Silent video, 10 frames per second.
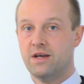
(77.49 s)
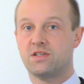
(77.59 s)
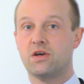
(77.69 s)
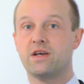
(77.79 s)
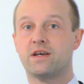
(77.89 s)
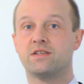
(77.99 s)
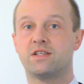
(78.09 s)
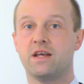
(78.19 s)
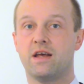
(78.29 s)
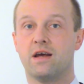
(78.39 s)
So you can
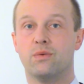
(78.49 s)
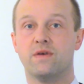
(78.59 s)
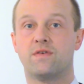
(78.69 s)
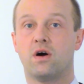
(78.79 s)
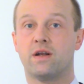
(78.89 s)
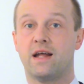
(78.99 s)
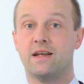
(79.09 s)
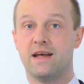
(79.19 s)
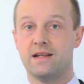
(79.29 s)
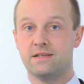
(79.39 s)
see here we've got
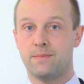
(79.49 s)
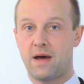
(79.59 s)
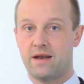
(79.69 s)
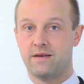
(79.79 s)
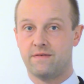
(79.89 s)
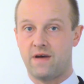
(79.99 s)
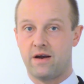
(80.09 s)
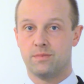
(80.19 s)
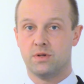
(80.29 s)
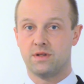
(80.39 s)
an independent
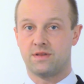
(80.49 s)
variable,